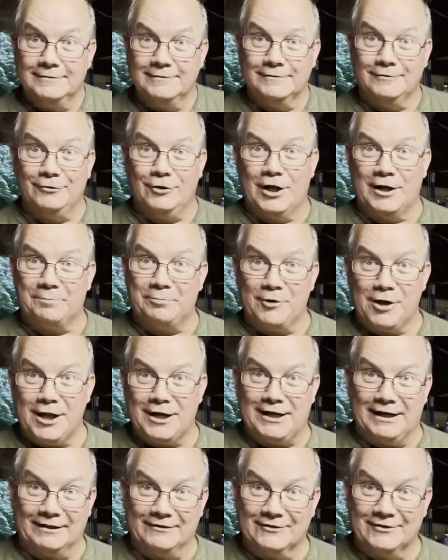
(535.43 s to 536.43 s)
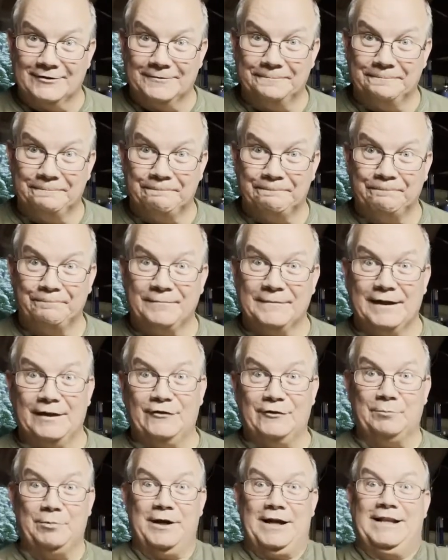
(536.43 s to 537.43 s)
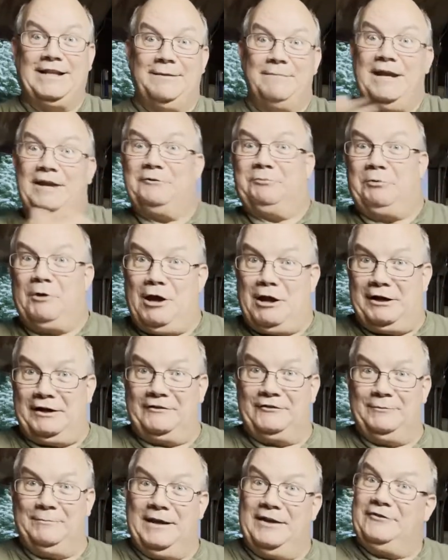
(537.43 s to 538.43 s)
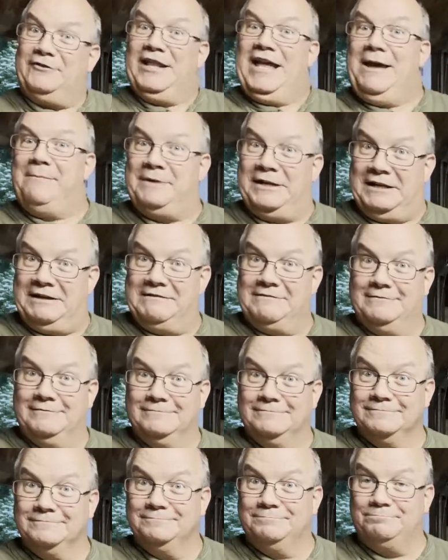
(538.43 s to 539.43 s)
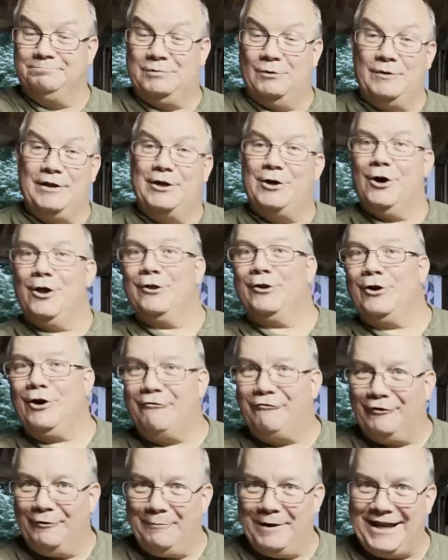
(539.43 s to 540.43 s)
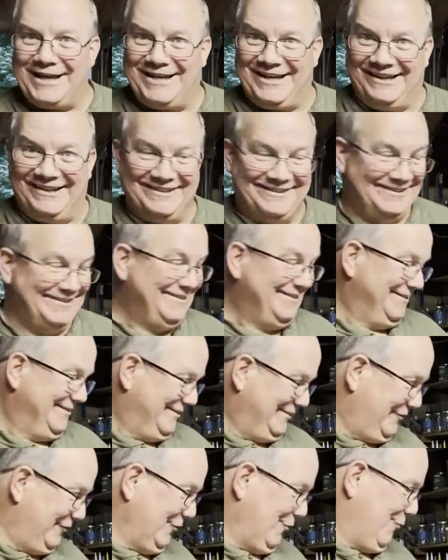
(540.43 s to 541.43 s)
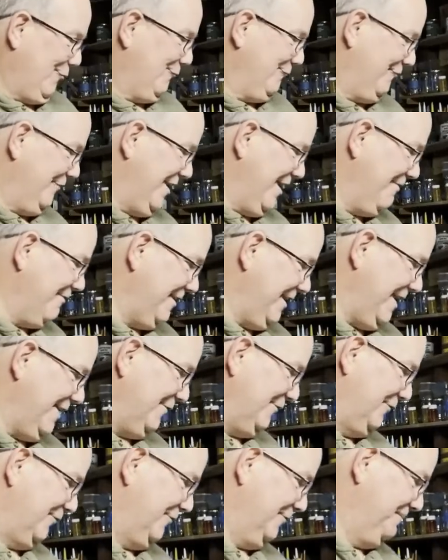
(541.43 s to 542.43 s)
not a product. It's a brand that makes products. It makes laminate, but we call it all Formica. So there it is.